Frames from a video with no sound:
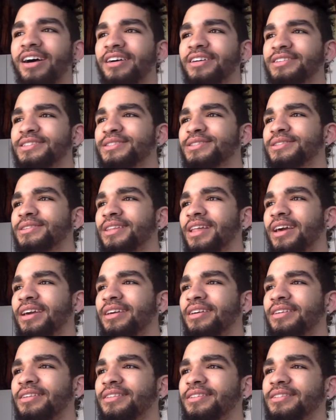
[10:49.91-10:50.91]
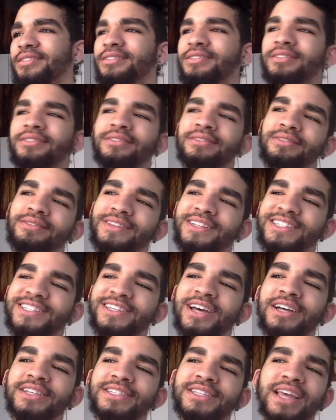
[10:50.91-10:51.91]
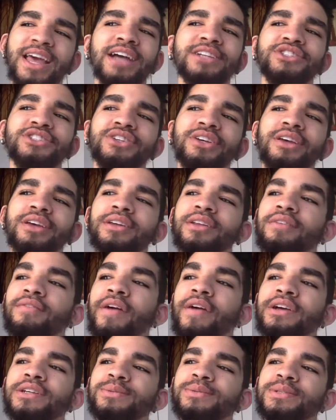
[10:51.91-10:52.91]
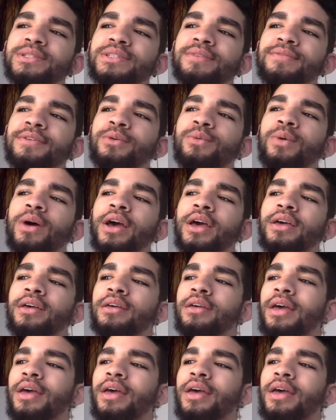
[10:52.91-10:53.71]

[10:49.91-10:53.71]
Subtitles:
It's like the sun's catching it in a very specific way,